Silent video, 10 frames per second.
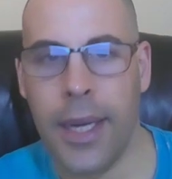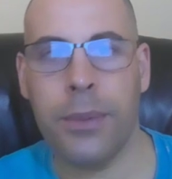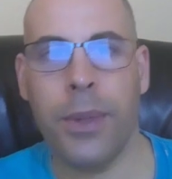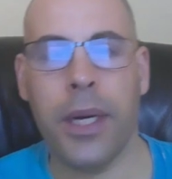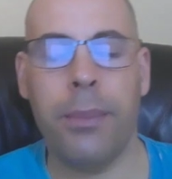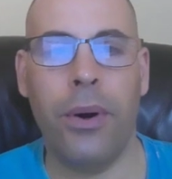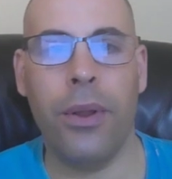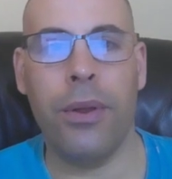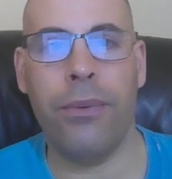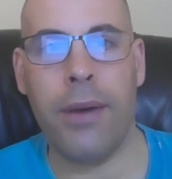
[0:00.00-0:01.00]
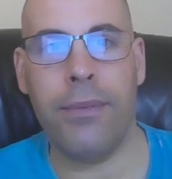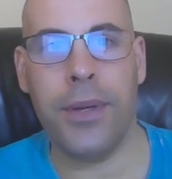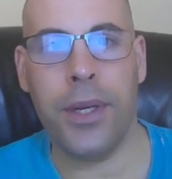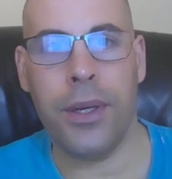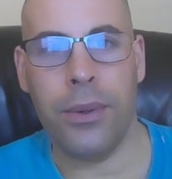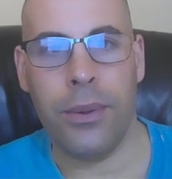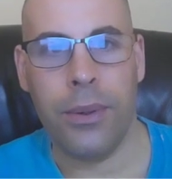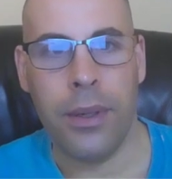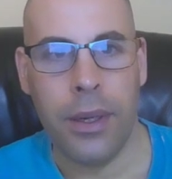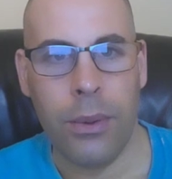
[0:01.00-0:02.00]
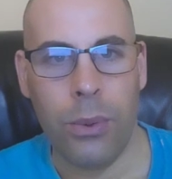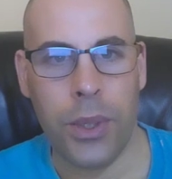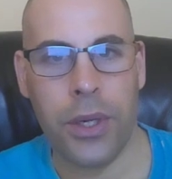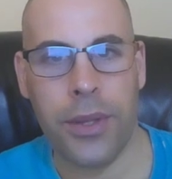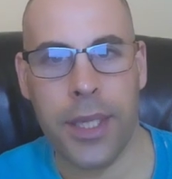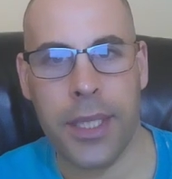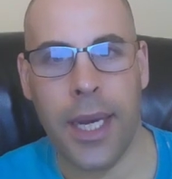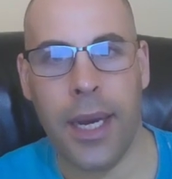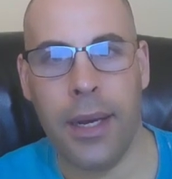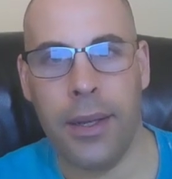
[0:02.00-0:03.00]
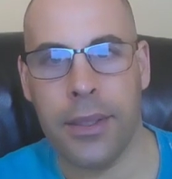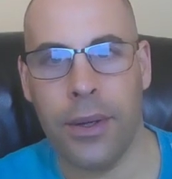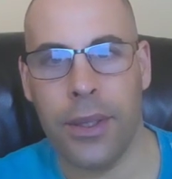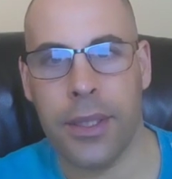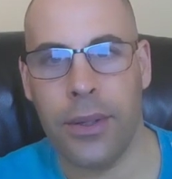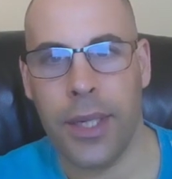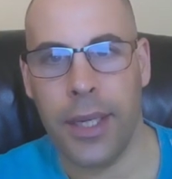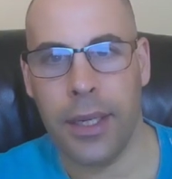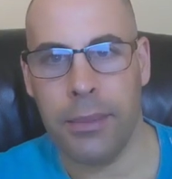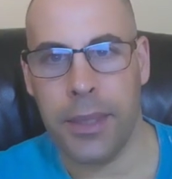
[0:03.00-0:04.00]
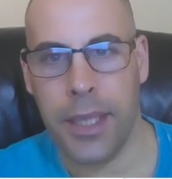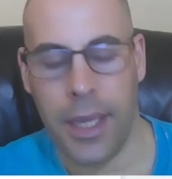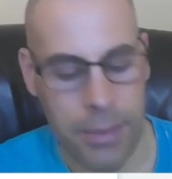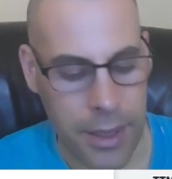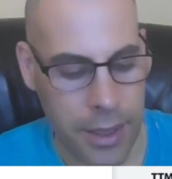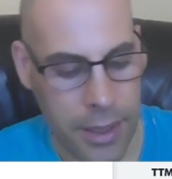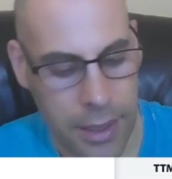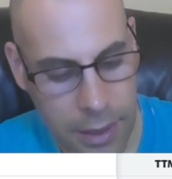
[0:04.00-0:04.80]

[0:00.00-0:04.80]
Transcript: next we're going to pull the revenue, which are the sales, also on the income statement.